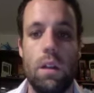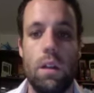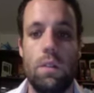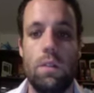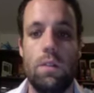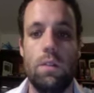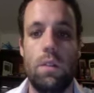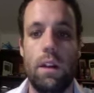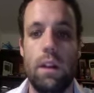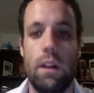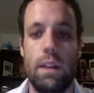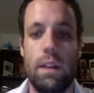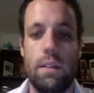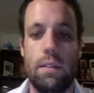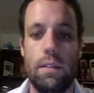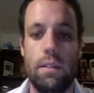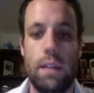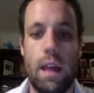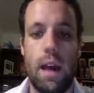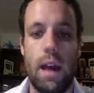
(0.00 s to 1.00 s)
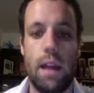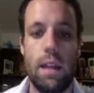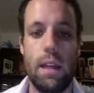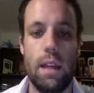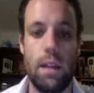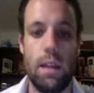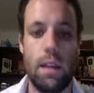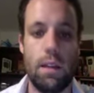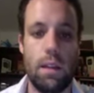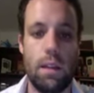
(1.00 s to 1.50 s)
So if I hit start
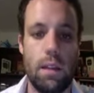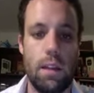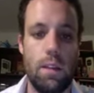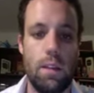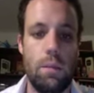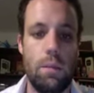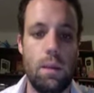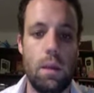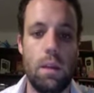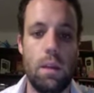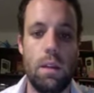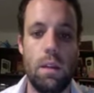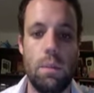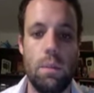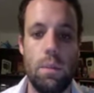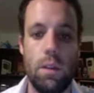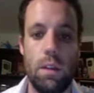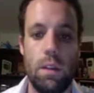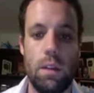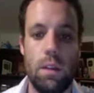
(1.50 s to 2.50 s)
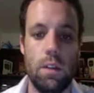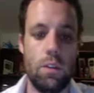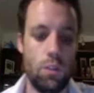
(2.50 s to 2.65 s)
here, it gives me the ability to